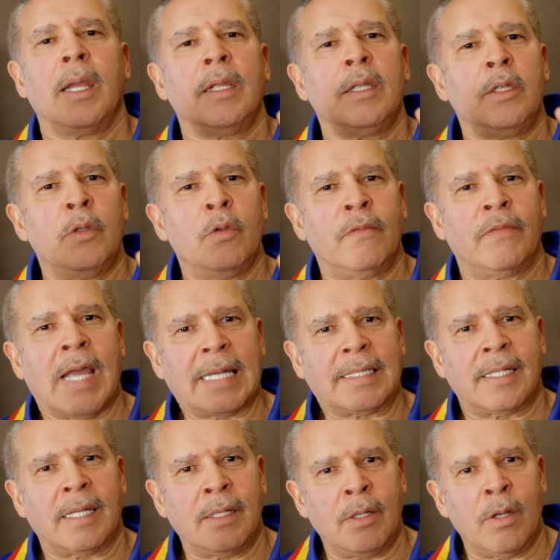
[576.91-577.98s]
You've got
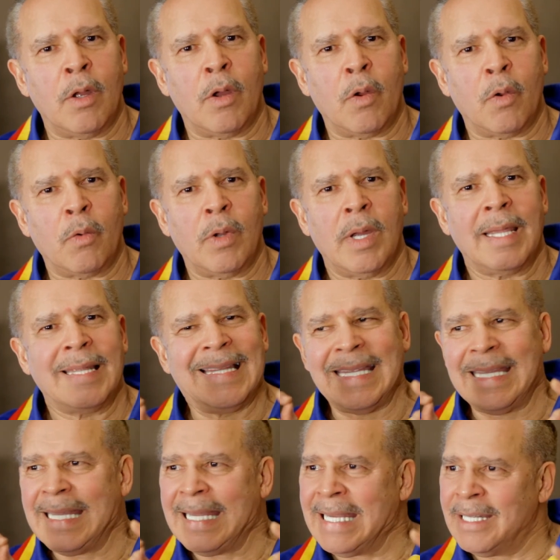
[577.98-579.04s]
to know
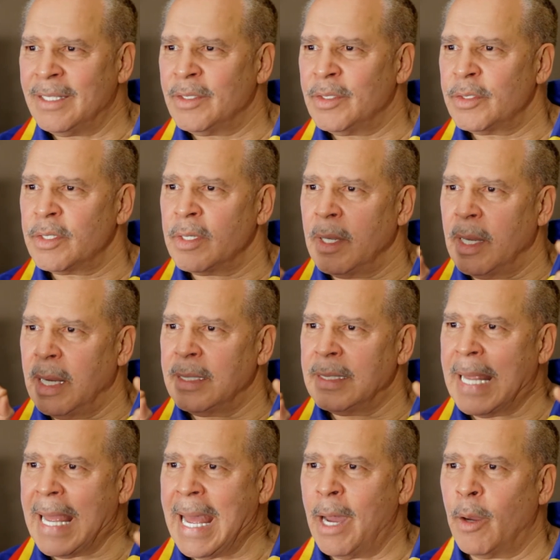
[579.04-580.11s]
the ins and
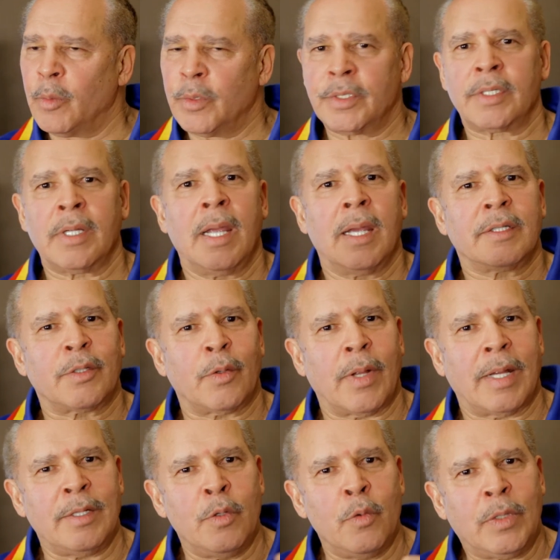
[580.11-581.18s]
the outs so
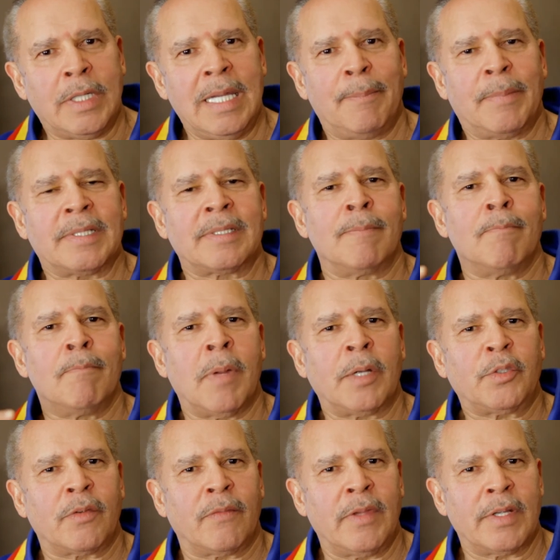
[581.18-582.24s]
that you keep as
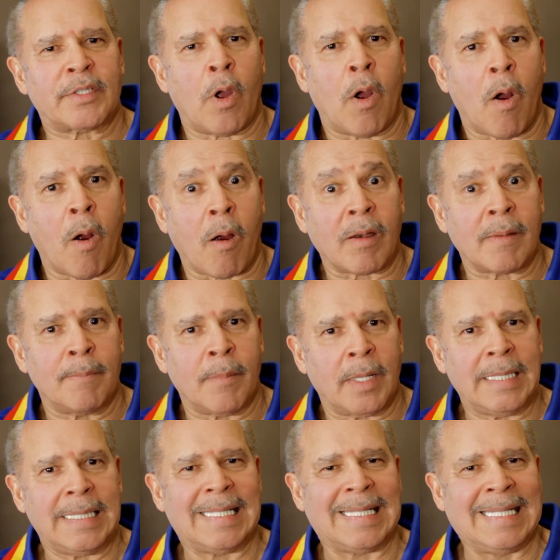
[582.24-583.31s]
much of this hard
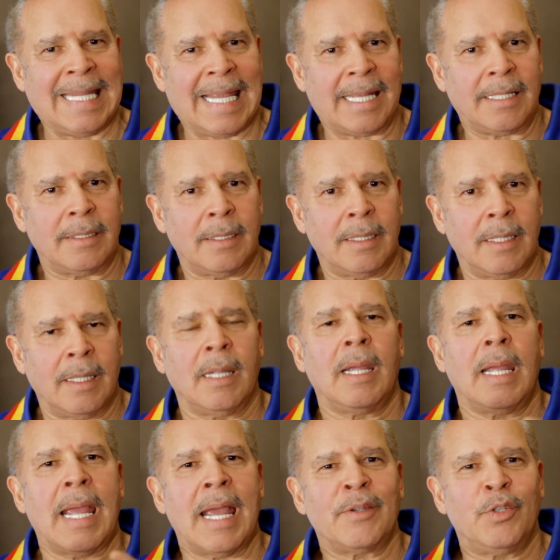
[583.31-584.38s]
money to get
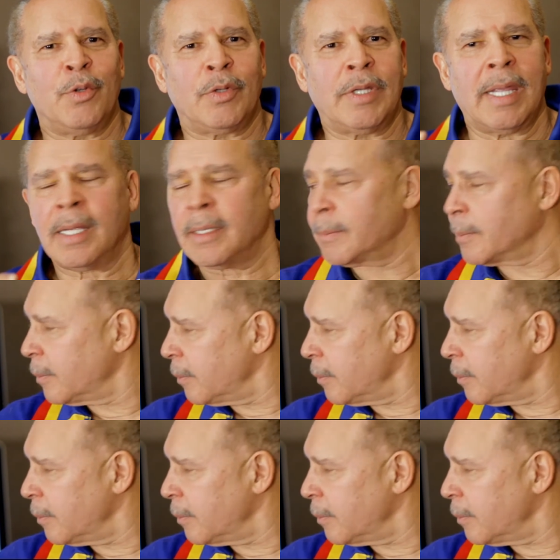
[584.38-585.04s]
as you can.